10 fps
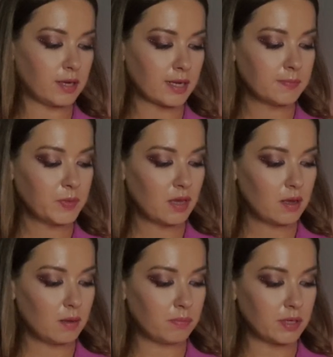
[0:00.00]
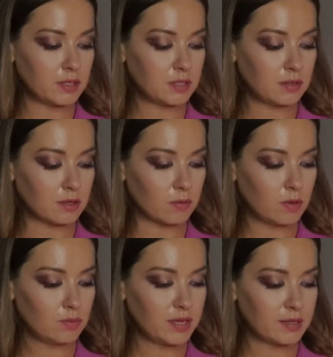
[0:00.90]
9, but the
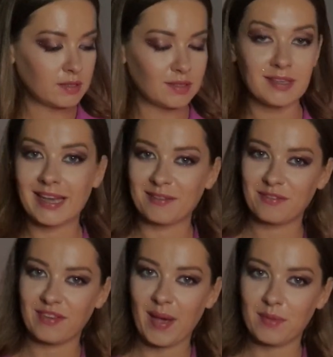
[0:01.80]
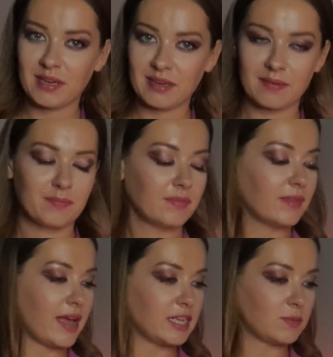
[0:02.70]
crone has, again, feminine
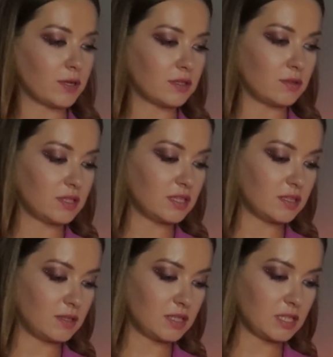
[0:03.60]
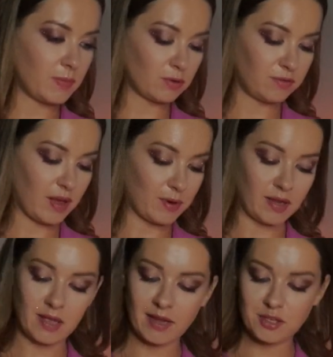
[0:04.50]
aspects. So this is about
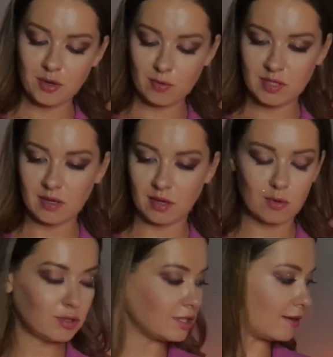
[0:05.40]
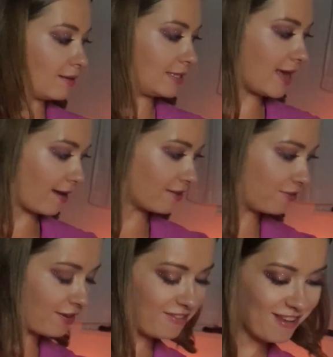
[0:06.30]
feminine. I chose a good deck,
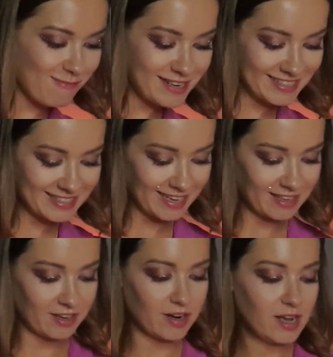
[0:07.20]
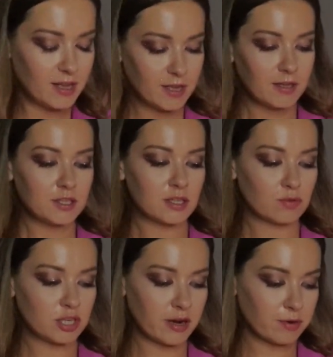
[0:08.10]
feminist deck here.
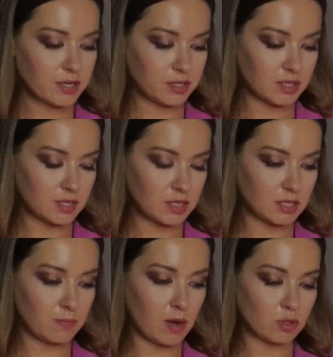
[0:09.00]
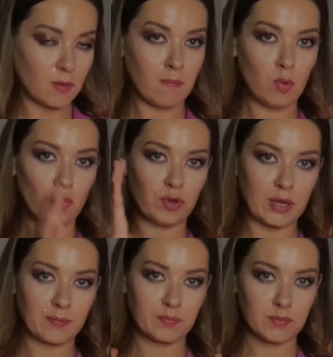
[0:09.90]
So Chariotess is about
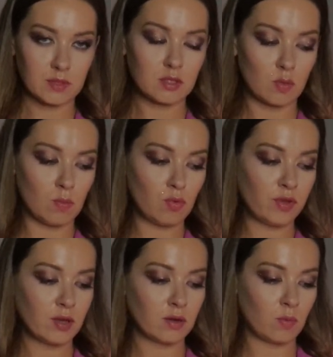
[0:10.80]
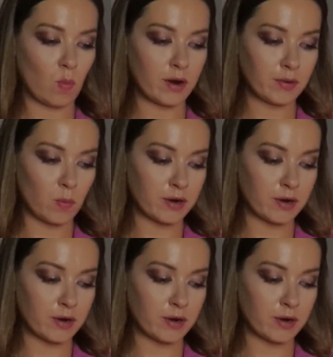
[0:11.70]
moving. So moving on where